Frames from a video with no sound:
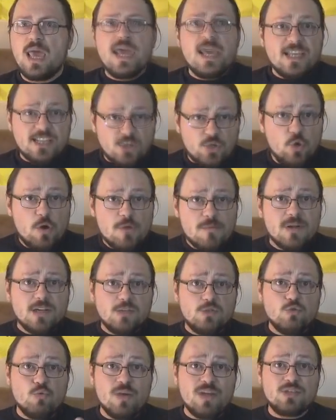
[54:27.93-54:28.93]
It's
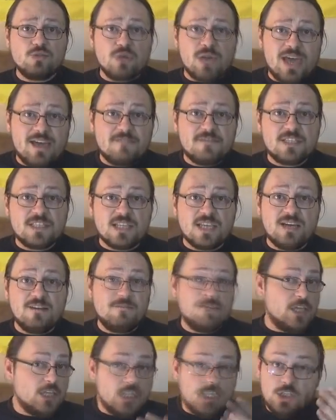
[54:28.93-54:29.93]
normal to want to have
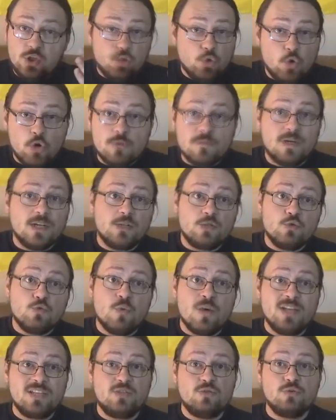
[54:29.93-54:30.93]
stuff, and it's normal to
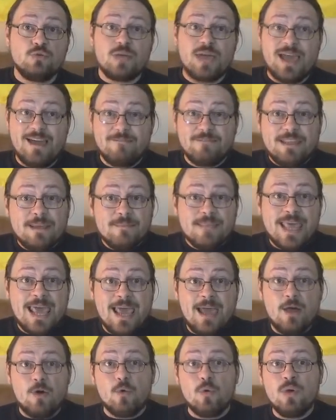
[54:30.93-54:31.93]
want to have them
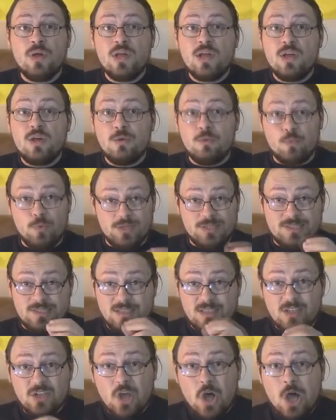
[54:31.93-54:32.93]
now. What's
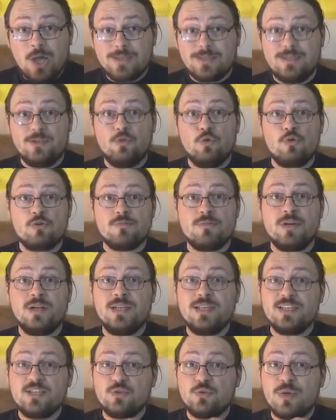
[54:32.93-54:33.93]
not
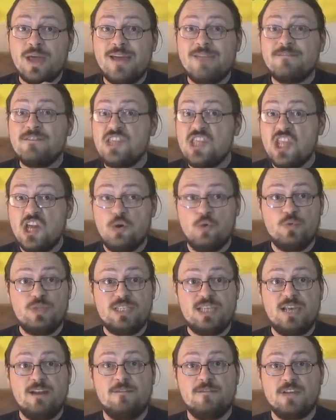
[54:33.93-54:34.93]
normal is to have no
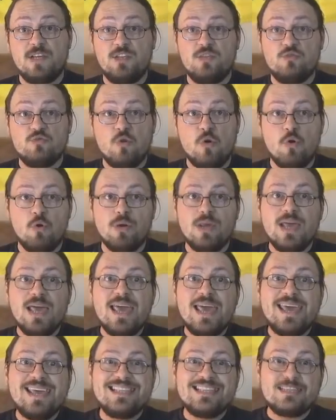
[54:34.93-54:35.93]
self-control
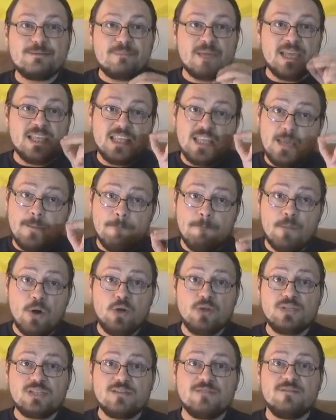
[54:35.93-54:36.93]
and spend
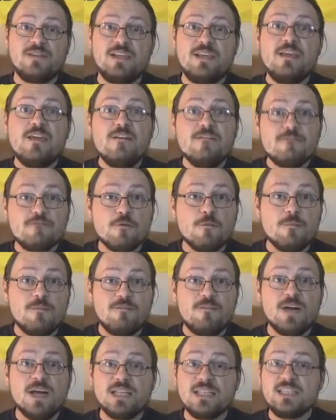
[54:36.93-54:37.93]
impulsively from
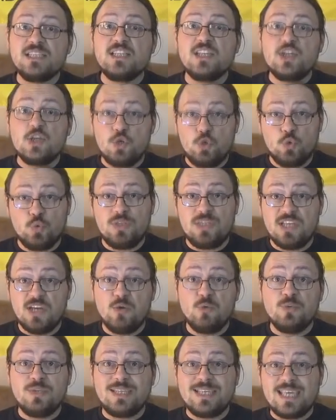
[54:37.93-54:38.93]
funds you
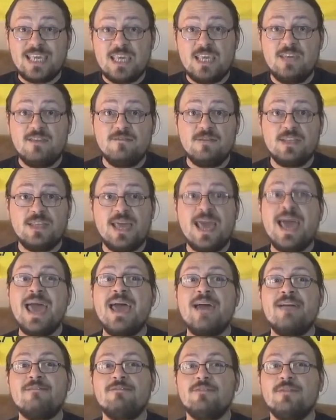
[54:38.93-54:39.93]
don't even
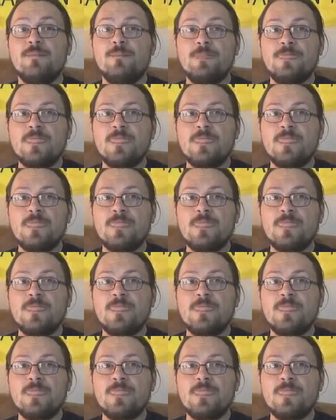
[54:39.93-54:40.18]
have.